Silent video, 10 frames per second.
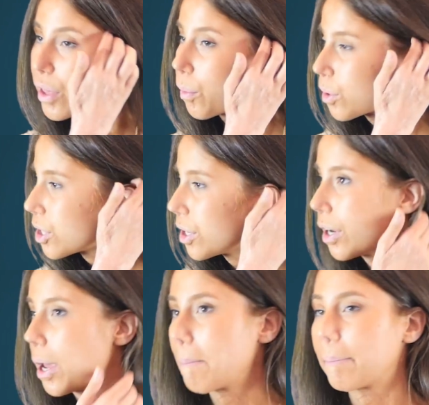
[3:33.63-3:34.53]
It
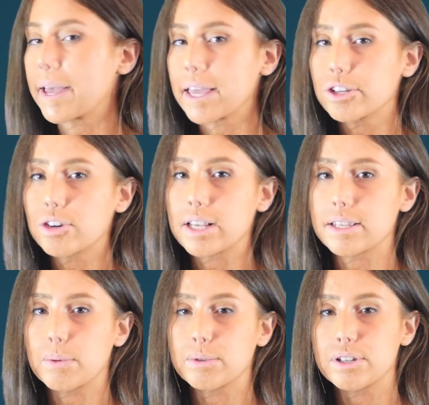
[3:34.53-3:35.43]
wasn't my
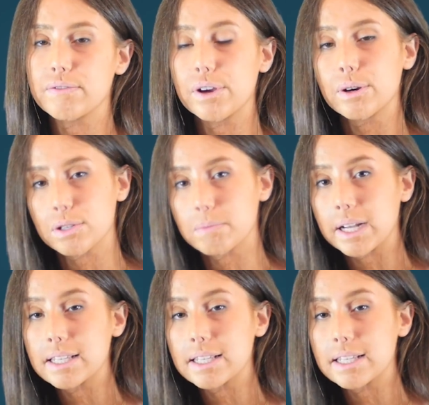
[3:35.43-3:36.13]
interest. I wanted to focus on